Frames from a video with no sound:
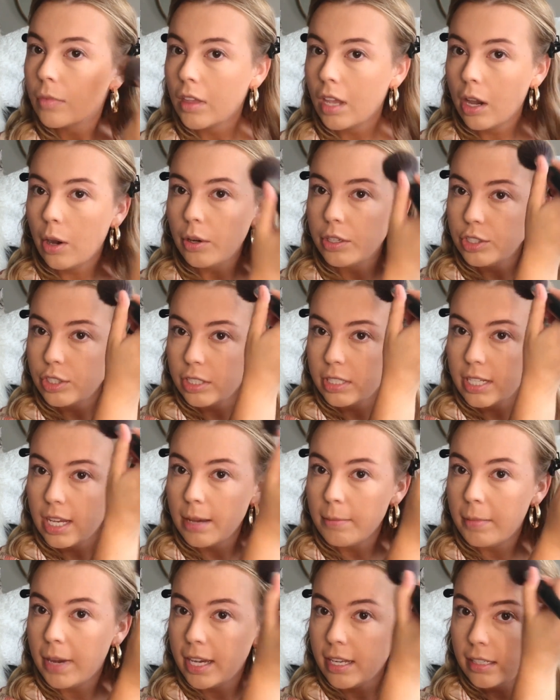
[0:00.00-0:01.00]
I always just
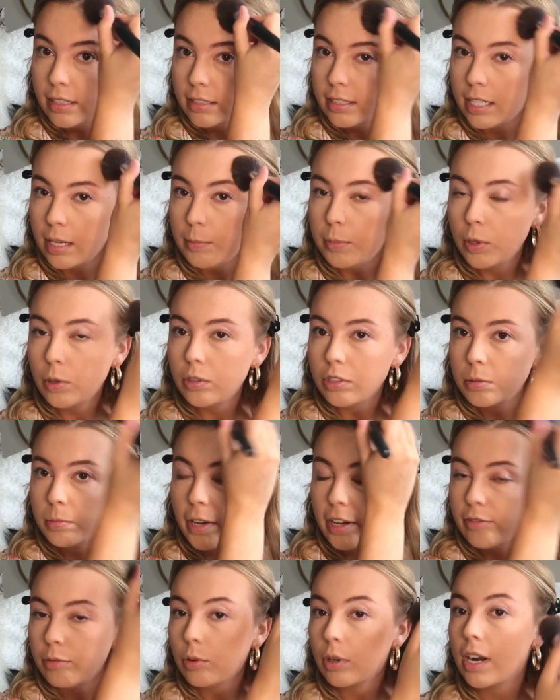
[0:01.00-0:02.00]
hit my temples,
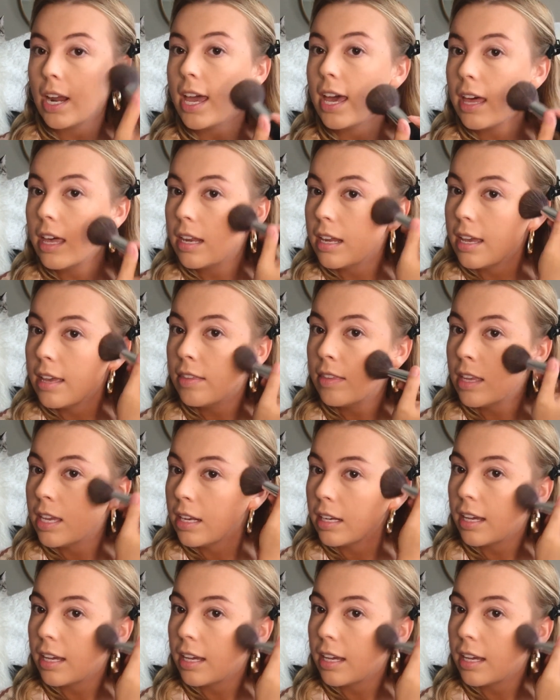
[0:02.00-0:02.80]
my forehead, and then